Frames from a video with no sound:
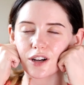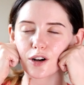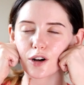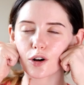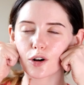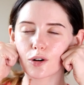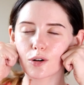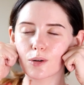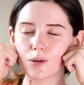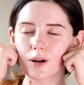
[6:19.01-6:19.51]

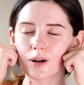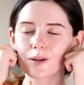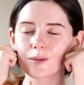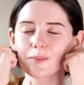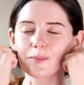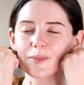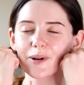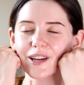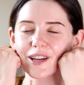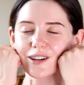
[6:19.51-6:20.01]
Oh
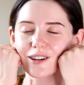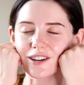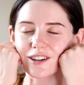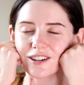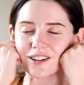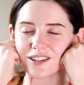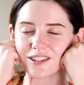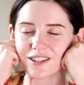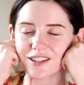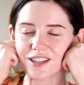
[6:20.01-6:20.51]
my
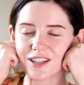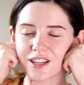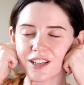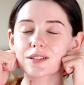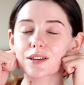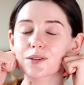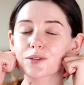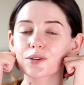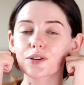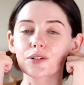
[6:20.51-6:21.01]
god, it's
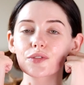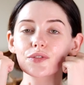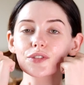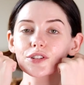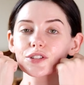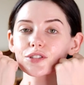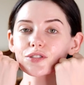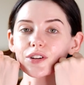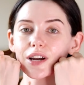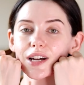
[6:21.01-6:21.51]
so good
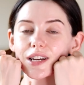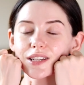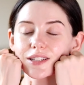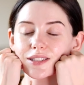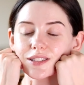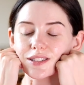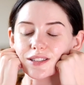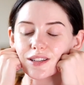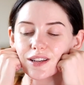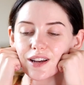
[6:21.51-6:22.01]
for
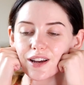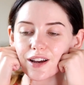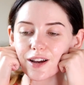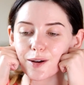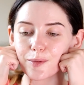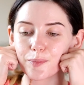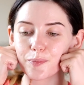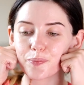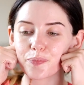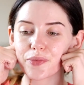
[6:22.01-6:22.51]
stress
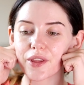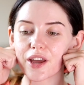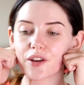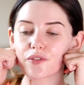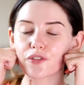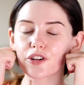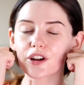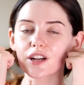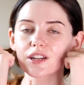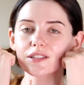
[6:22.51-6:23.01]
and
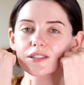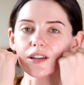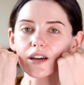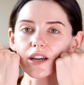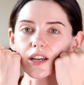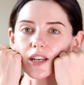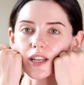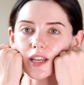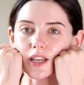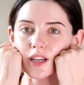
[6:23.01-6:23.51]
for
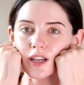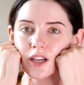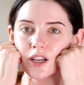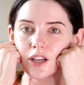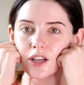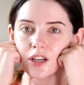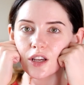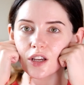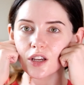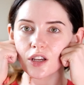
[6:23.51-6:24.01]
anxiety
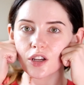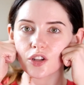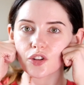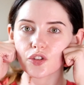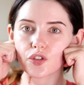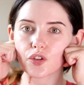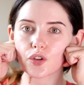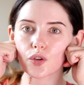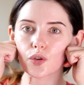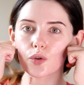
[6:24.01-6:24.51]

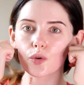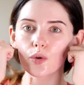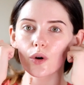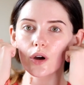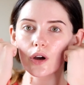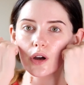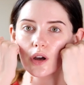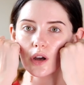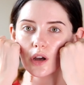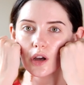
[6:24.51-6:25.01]
to
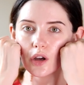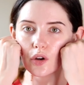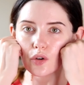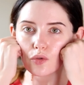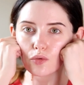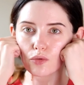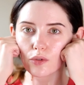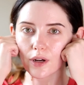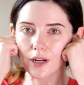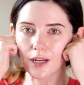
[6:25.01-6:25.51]

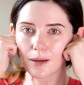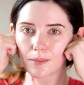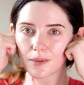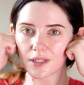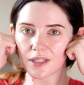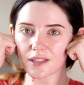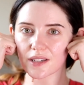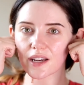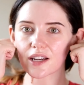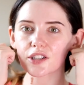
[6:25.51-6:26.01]
really
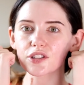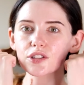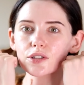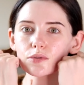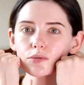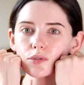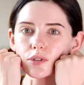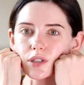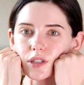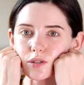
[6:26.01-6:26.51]
massage
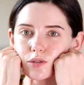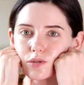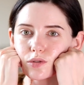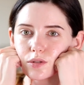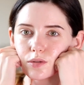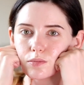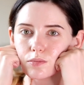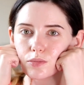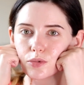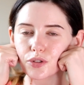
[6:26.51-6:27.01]
out
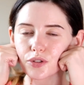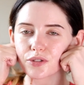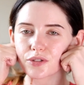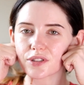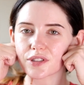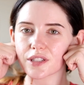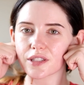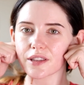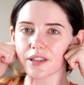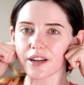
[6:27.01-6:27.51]
those
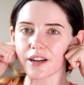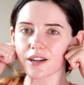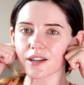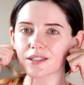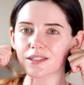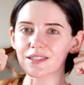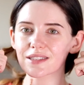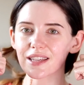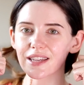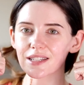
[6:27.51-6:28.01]
muscles in there,
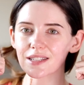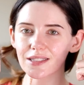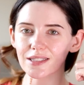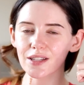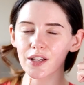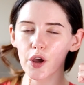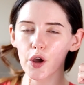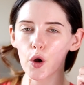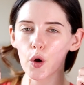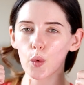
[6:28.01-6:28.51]
because this
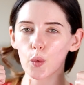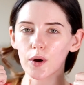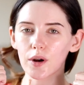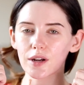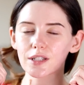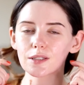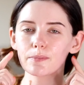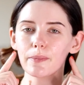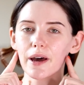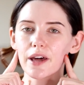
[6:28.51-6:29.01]

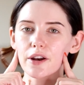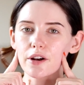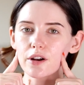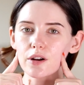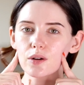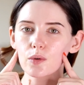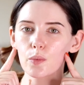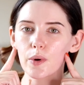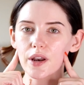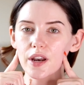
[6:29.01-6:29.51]
works
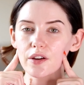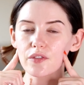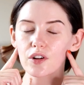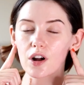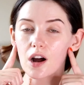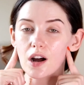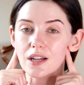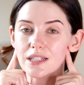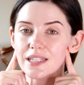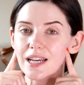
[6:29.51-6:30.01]
better when I've
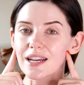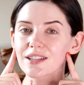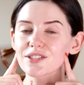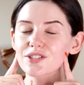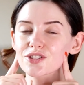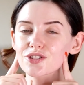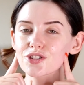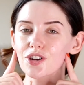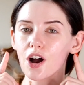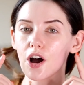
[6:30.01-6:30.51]
got a
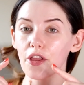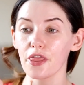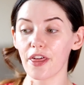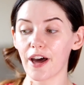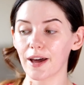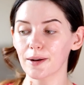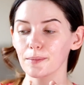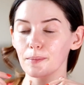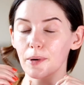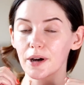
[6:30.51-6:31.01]
tense jaw
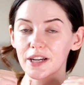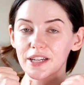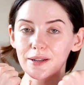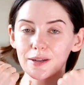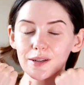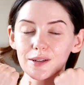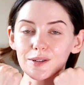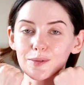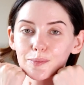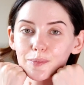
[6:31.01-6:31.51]

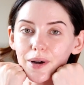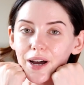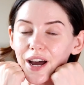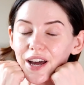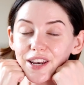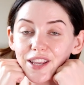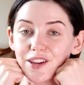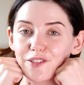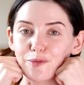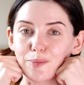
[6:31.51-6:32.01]
than
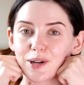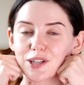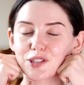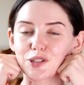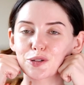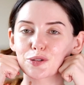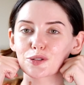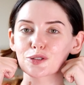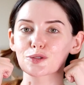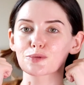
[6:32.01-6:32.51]
any of my
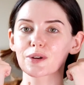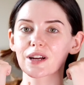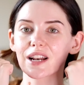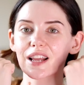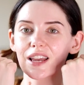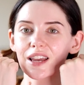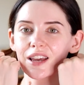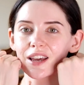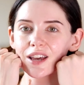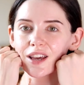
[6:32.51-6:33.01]
tools,
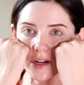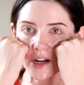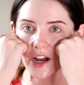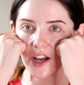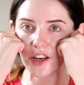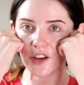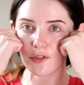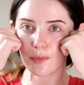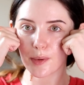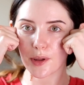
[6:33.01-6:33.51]
really. Yeah, so I'll
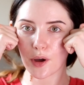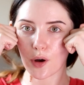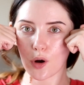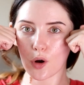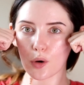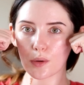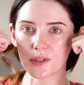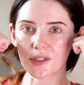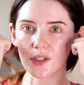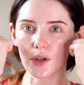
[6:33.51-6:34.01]
kind of be
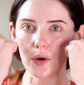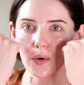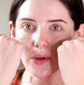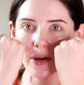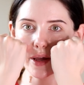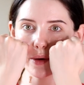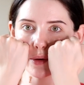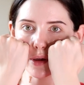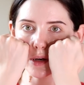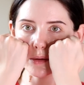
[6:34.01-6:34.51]
always
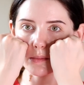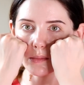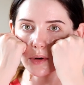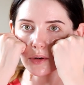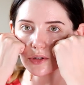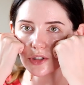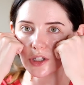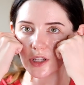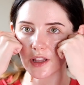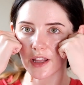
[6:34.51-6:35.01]
going out in a
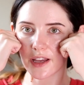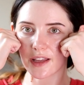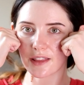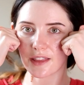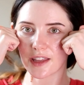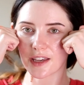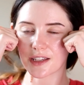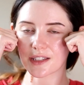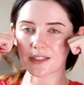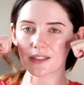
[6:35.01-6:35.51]
motion
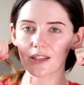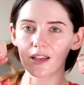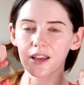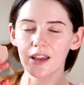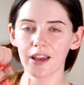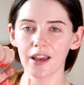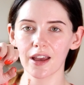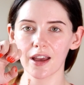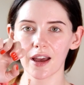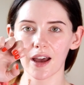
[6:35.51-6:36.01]
like this,
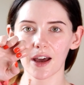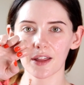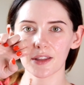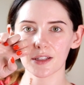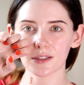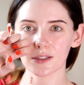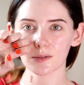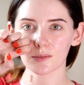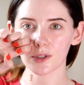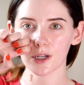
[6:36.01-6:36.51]
and
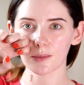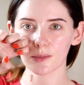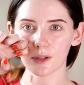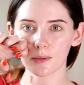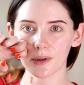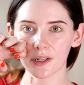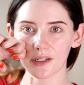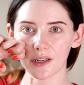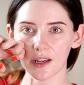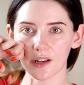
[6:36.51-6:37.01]
then sometimes I
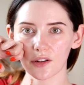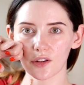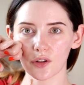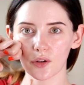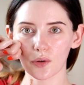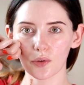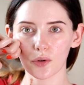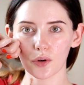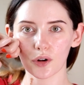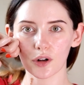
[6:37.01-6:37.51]
might take
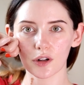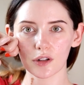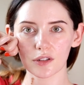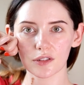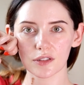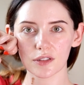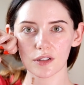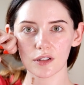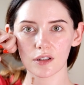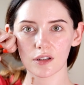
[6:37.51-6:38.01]
two
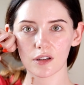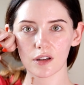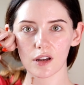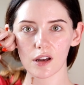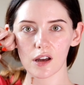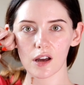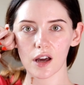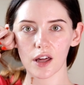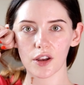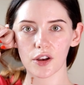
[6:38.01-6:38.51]
knuckles
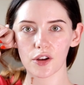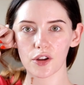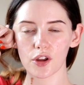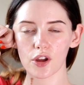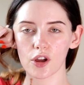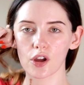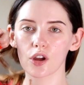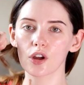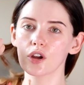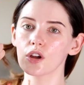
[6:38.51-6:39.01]
and
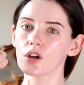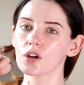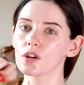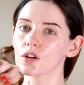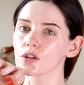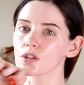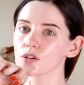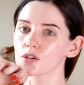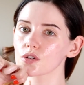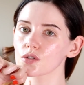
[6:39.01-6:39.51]

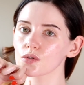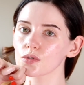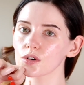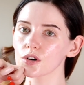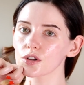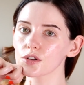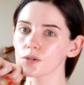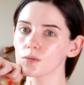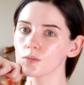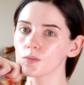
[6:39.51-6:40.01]

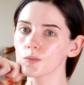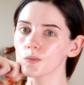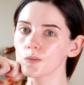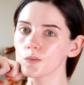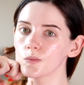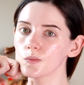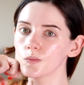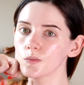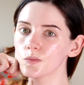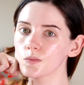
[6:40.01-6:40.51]
draw them
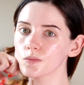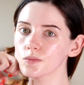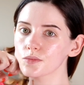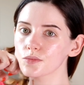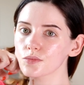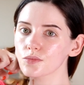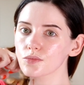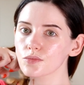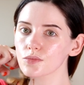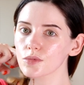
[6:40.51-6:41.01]

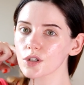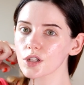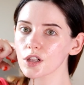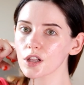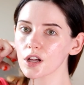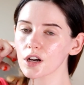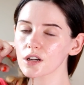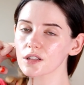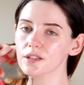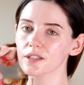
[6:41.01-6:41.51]

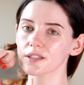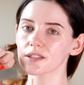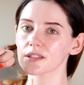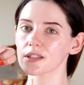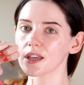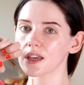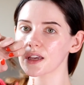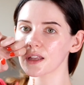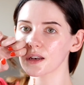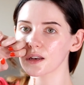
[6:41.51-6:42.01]
along the
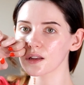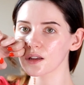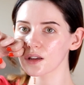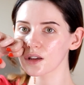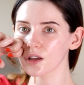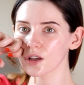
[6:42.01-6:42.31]
skin